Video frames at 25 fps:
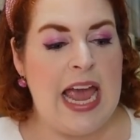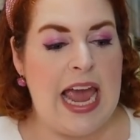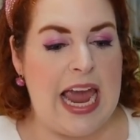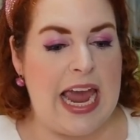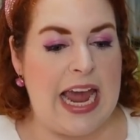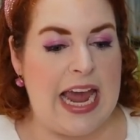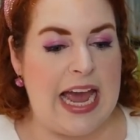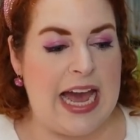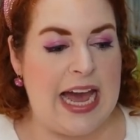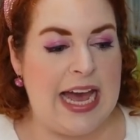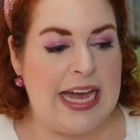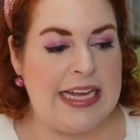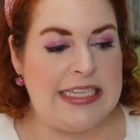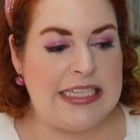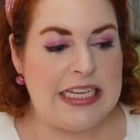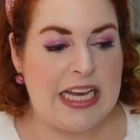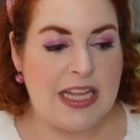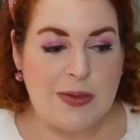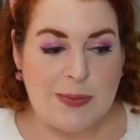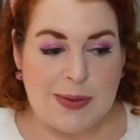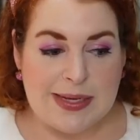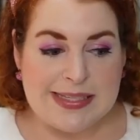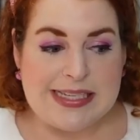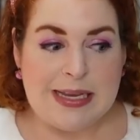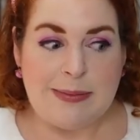And
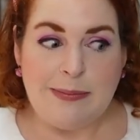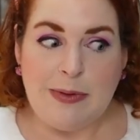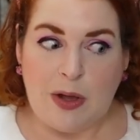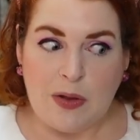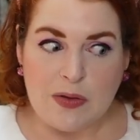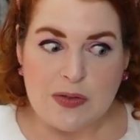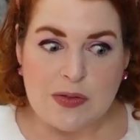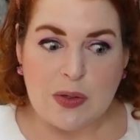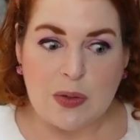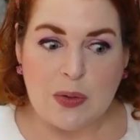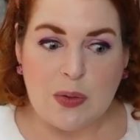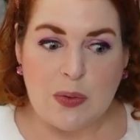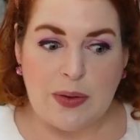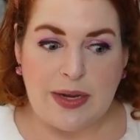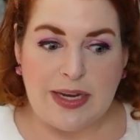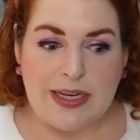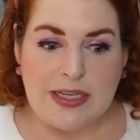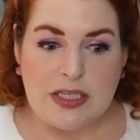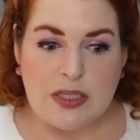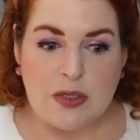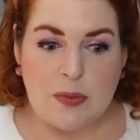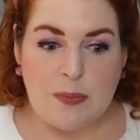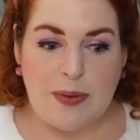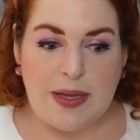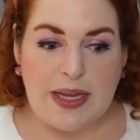otherwise I'm also going
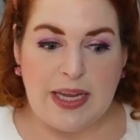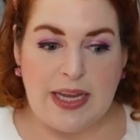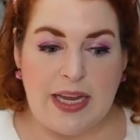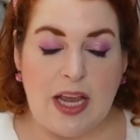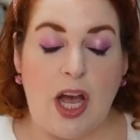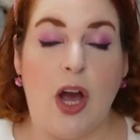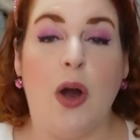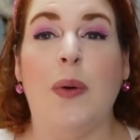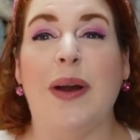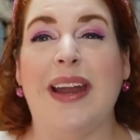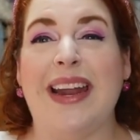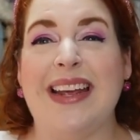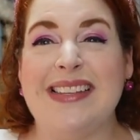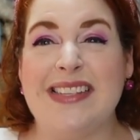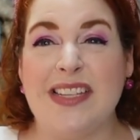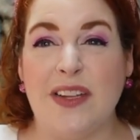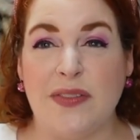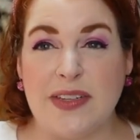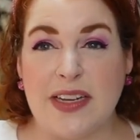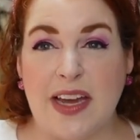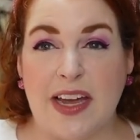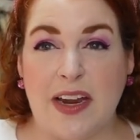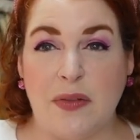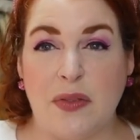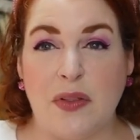to be, oh, and I still
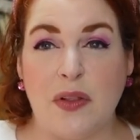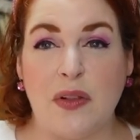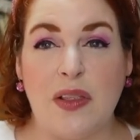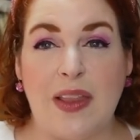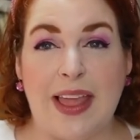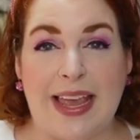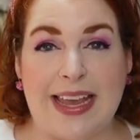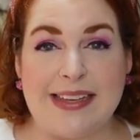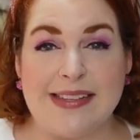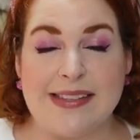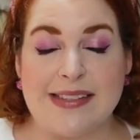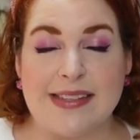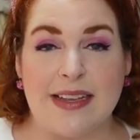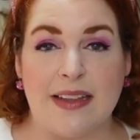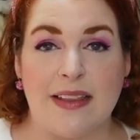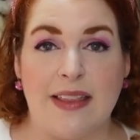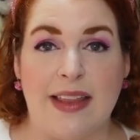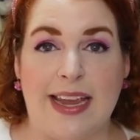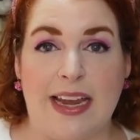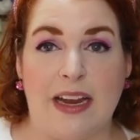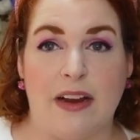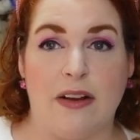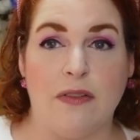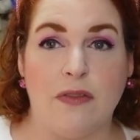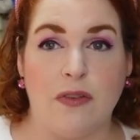have to cut out the lace
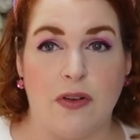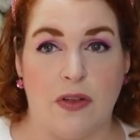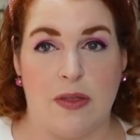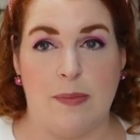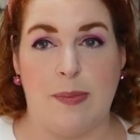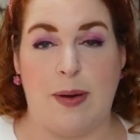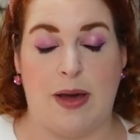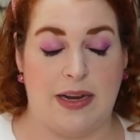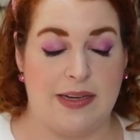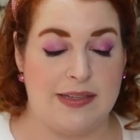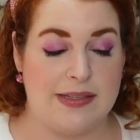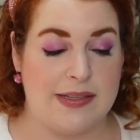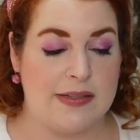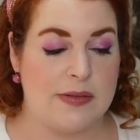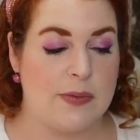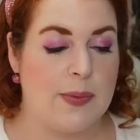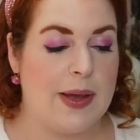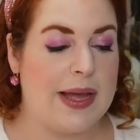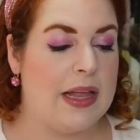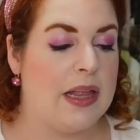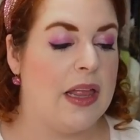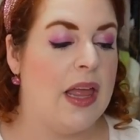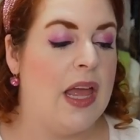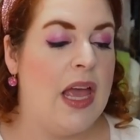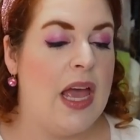layer for the bodice as
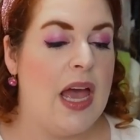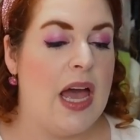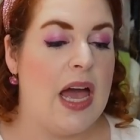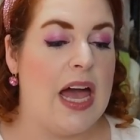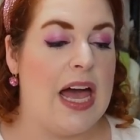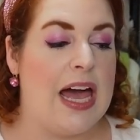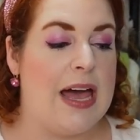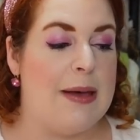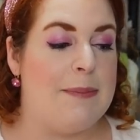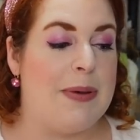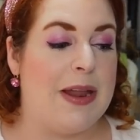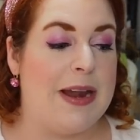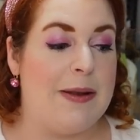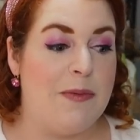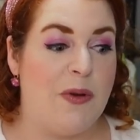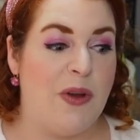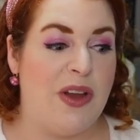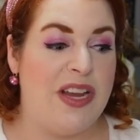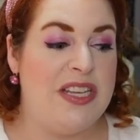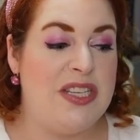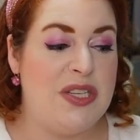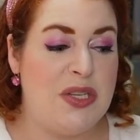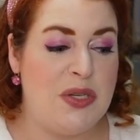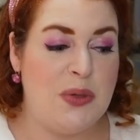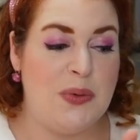well. But I'm
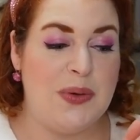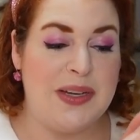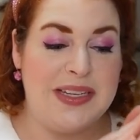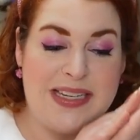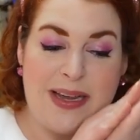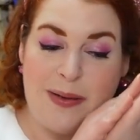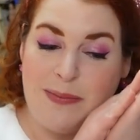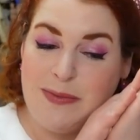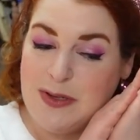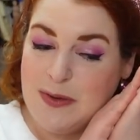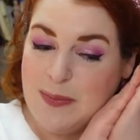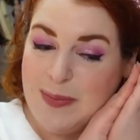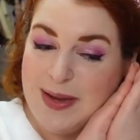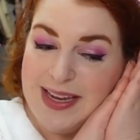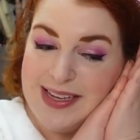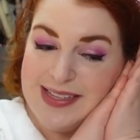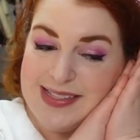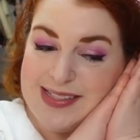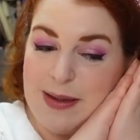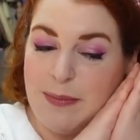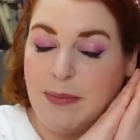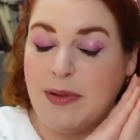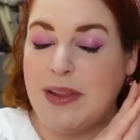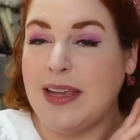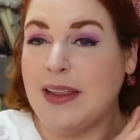going to attempt to be
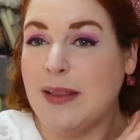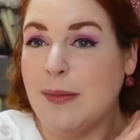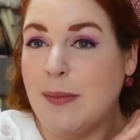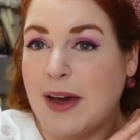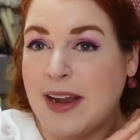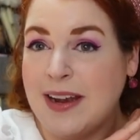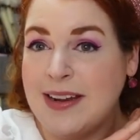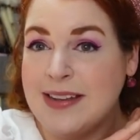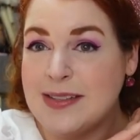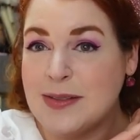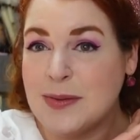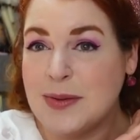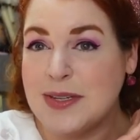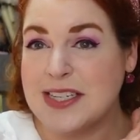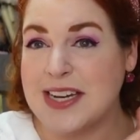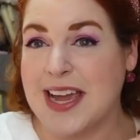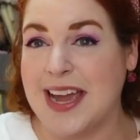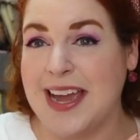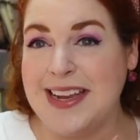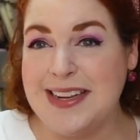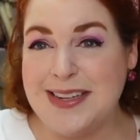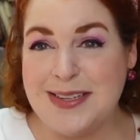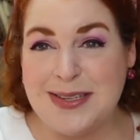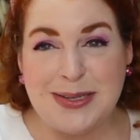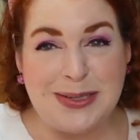assembling the bodice, which
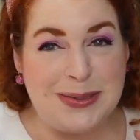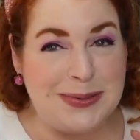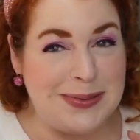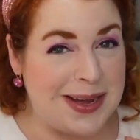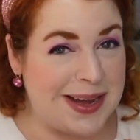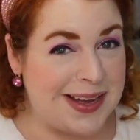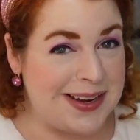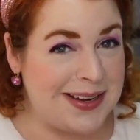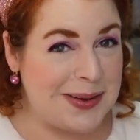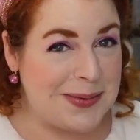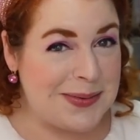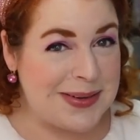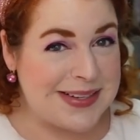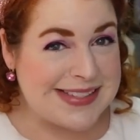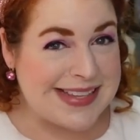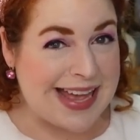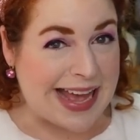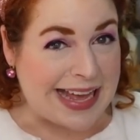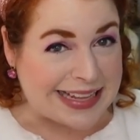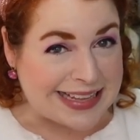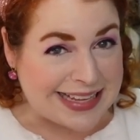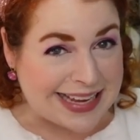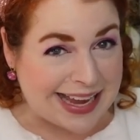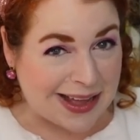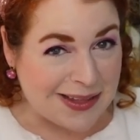I do not know
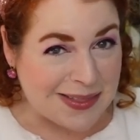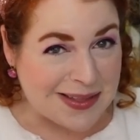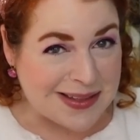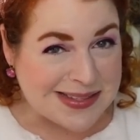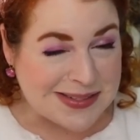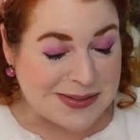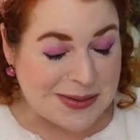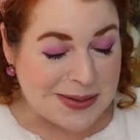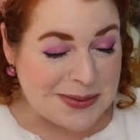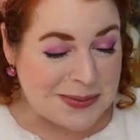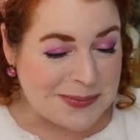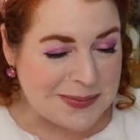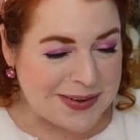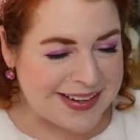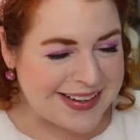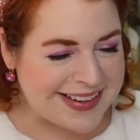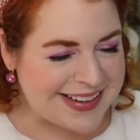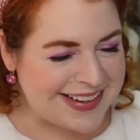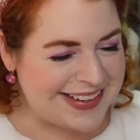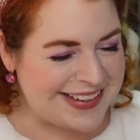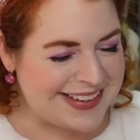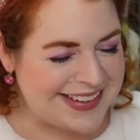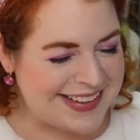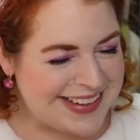exactly how that's going to work.